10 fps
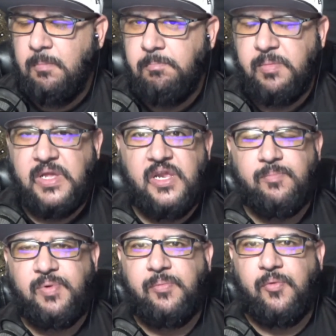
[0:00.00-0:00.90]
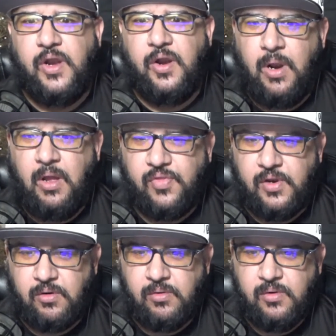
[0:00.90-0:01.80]
media people that are out
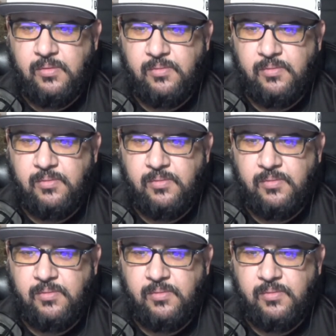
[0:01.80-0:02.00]
there